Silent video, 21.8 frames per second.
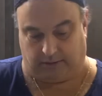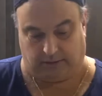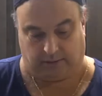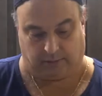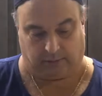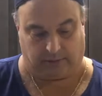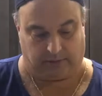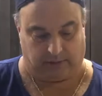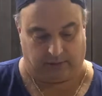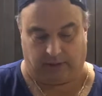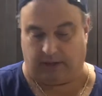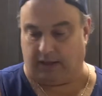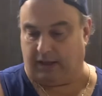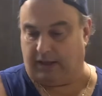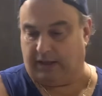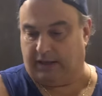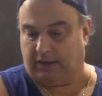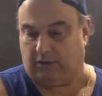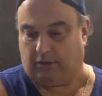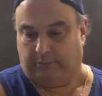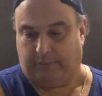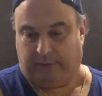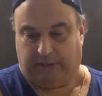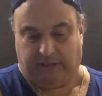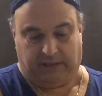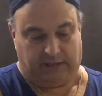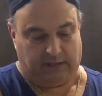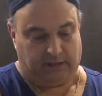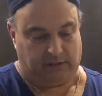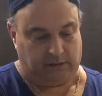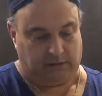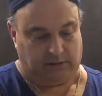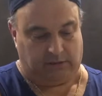We're going to add our
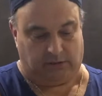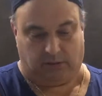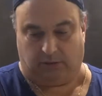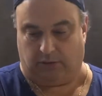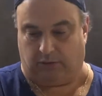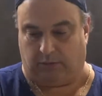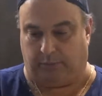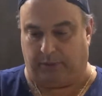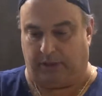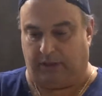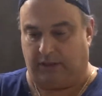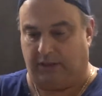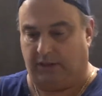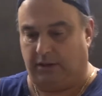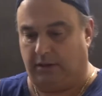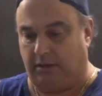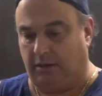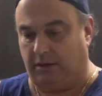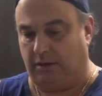bacon to the pan.